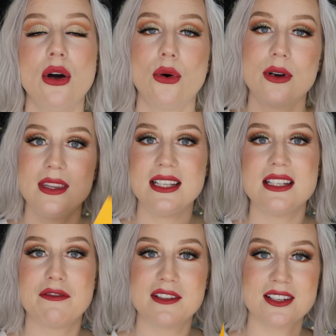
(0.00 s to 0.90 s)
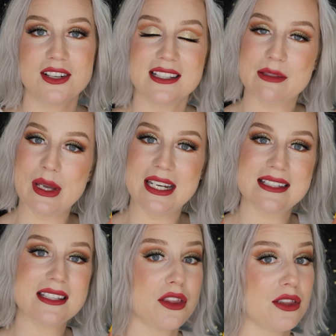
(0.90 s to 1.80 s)
or the Jeffree Star
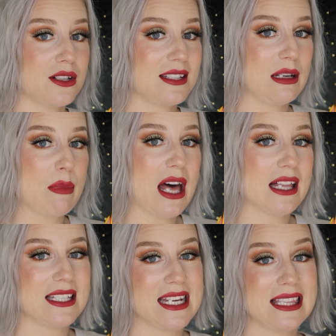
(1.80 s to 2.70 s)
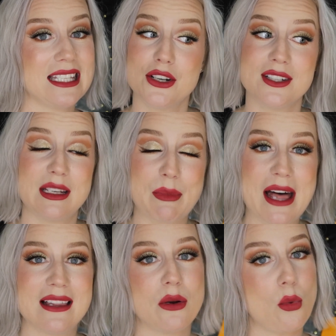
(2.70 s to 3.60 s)
Cosmetics Thirsty palette and the Thirsty
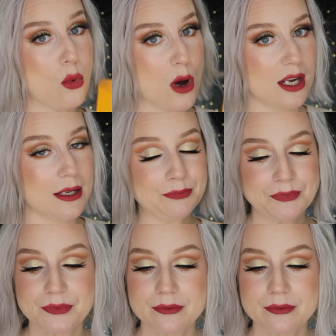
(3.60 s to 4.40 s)
palette 1.